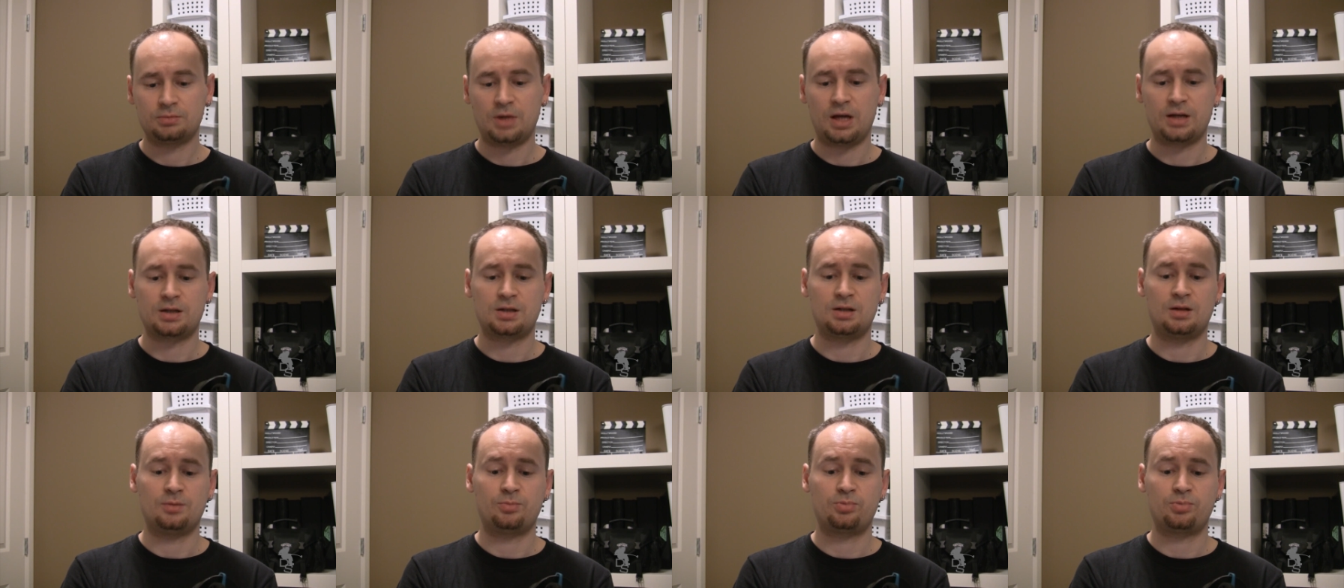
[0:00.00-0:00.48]

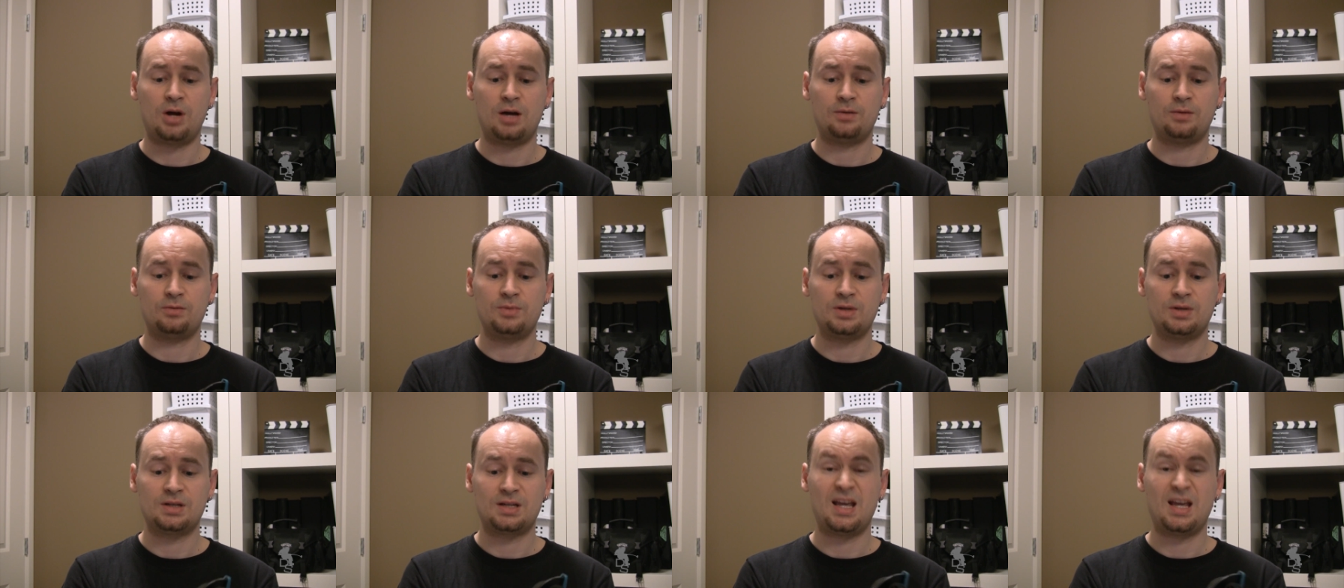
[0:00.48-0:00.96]
Actually, the
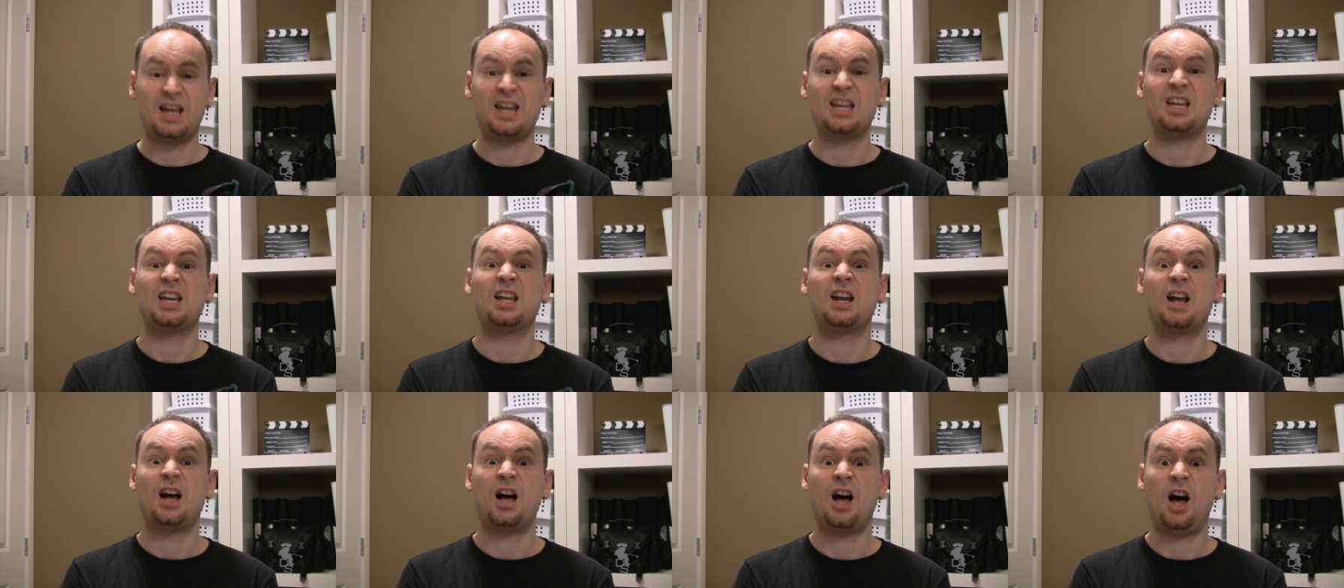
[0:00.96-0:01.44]
problem is getting
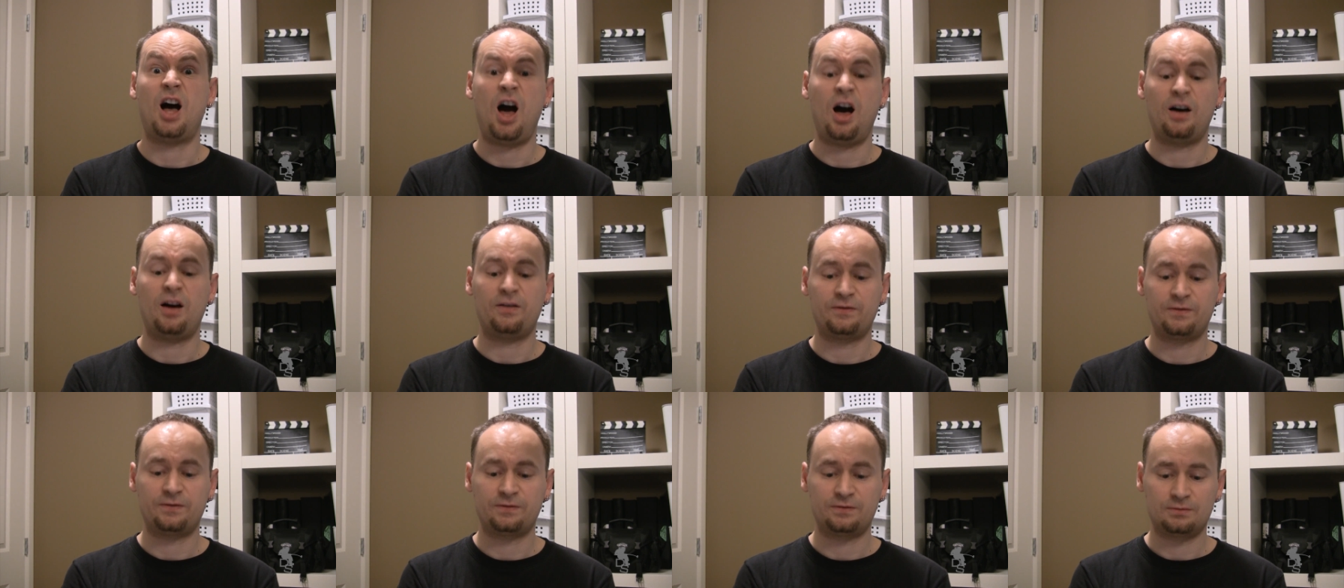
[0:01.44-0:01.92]
it
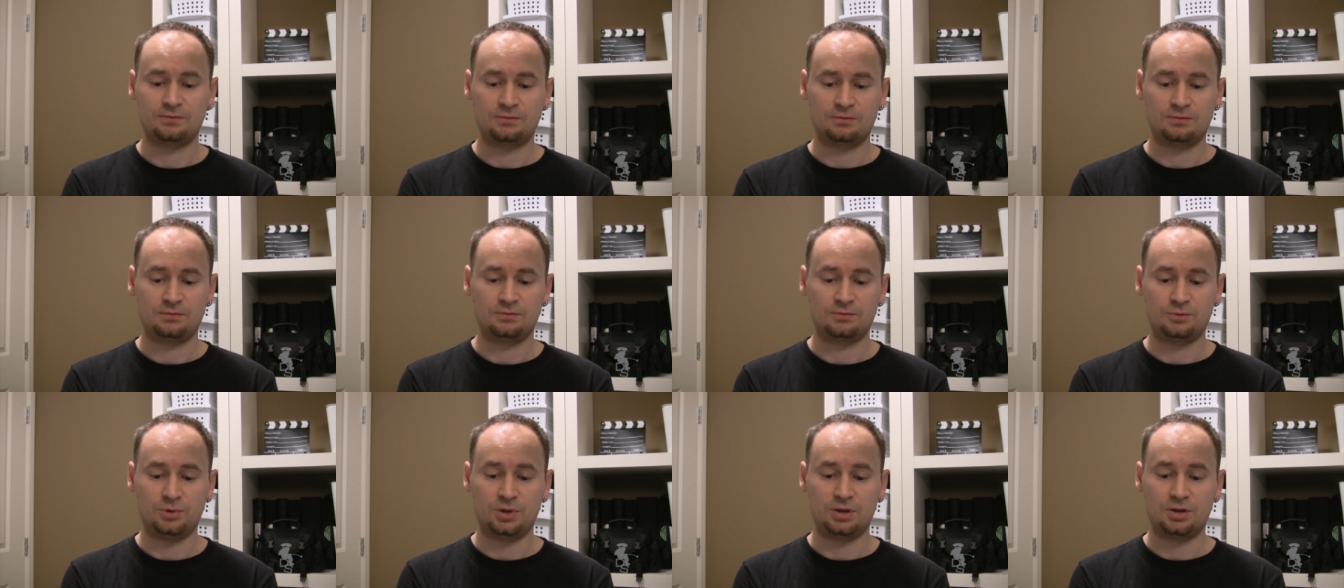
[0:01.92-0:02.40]

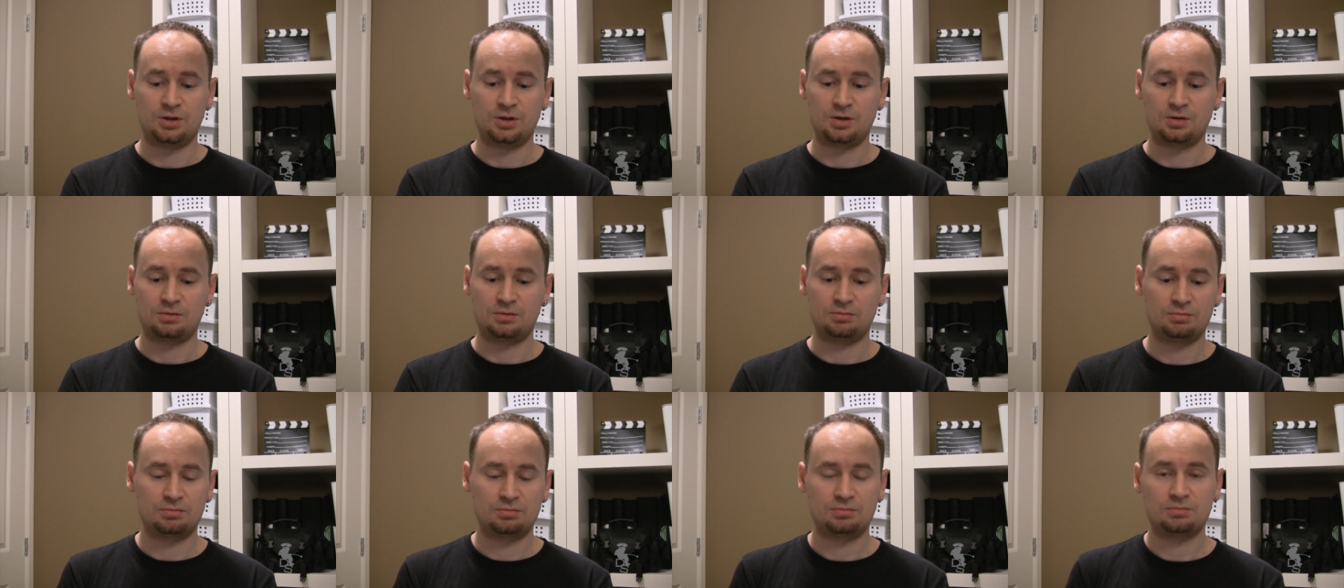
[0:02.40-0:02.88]
off, which,